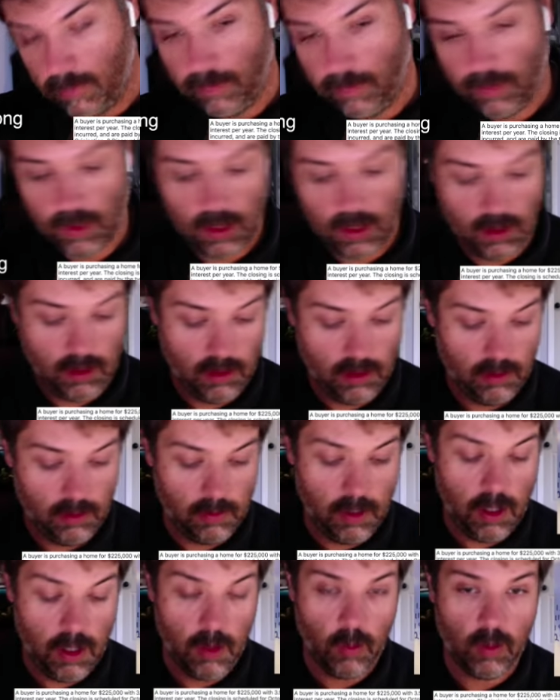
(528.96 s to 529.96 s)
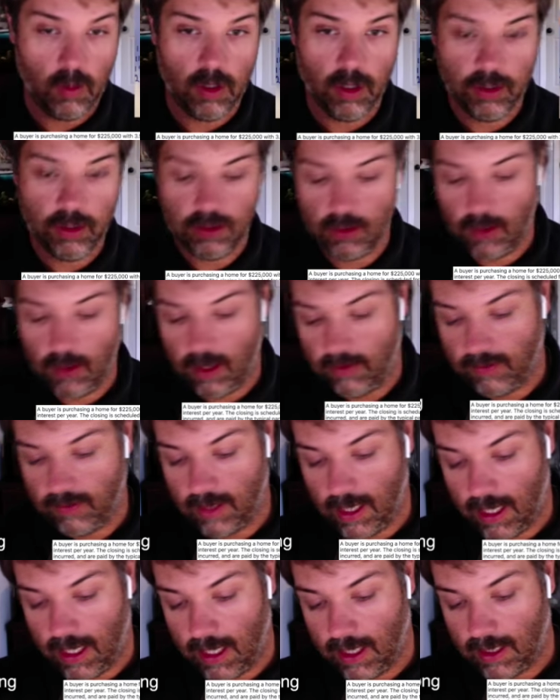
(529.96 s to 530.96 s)
Okay. We also have to
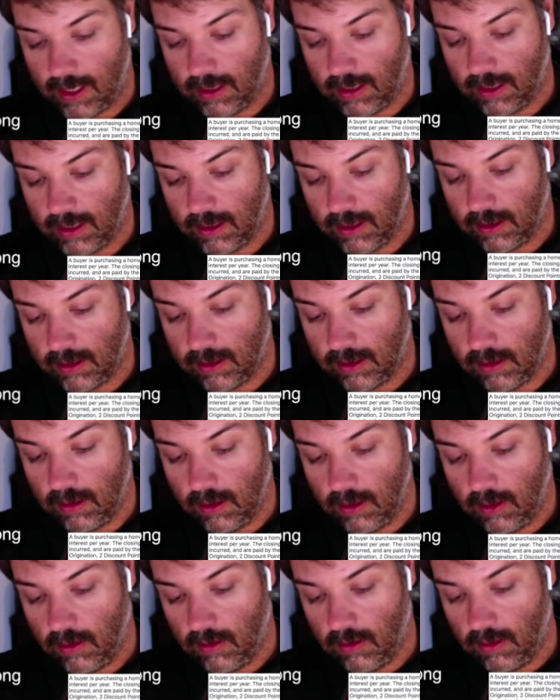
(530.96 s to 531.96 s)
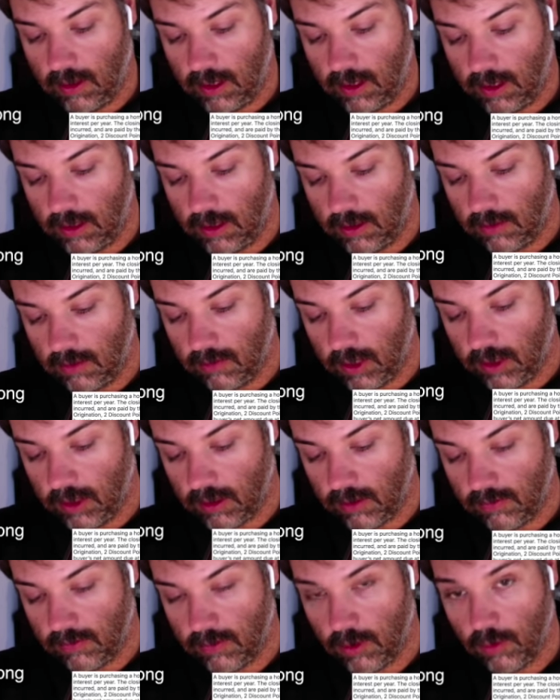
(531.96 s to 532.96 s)
add in the month of
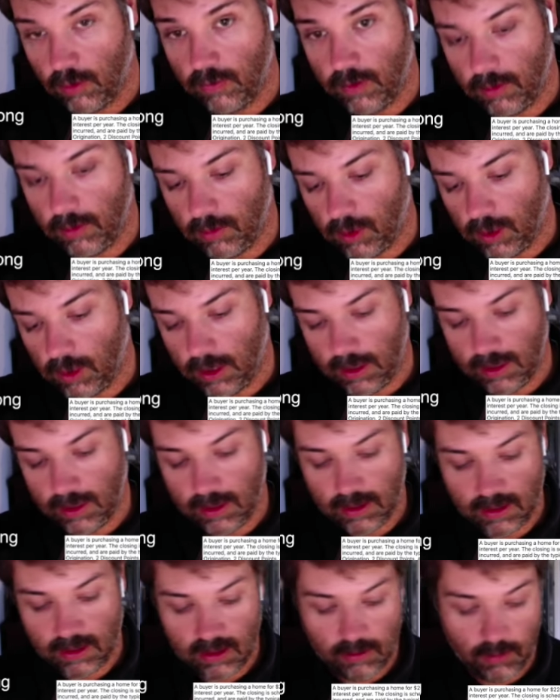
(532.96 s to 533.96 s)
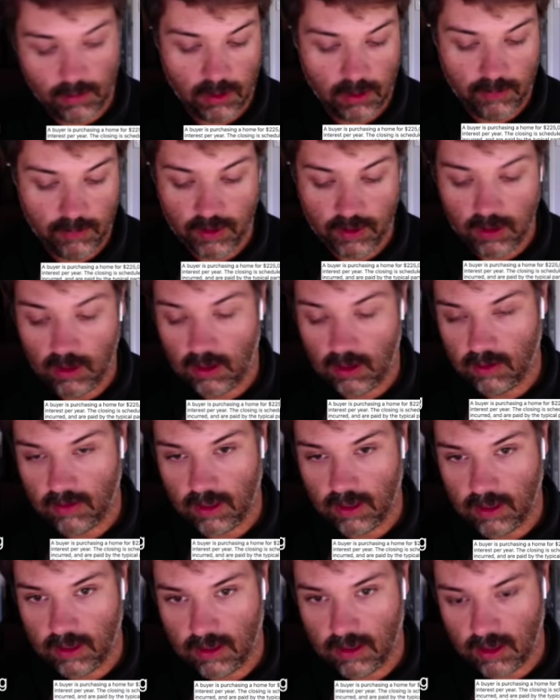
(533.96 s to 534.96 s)
November and December. So you could have done
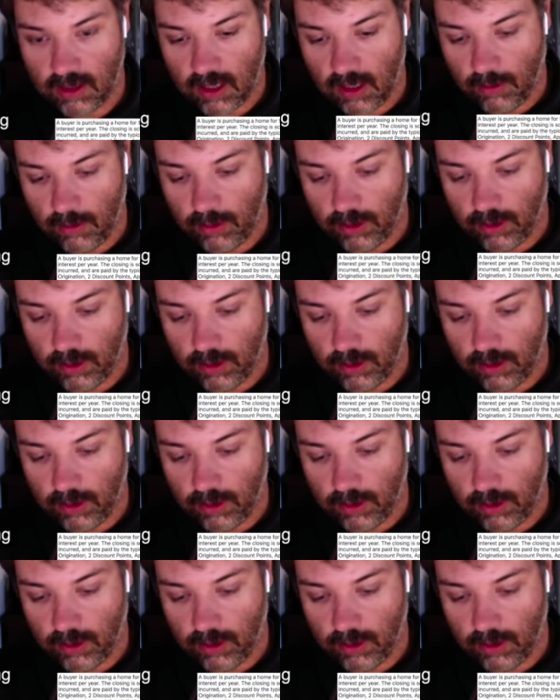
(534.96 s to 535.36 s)
this a couple of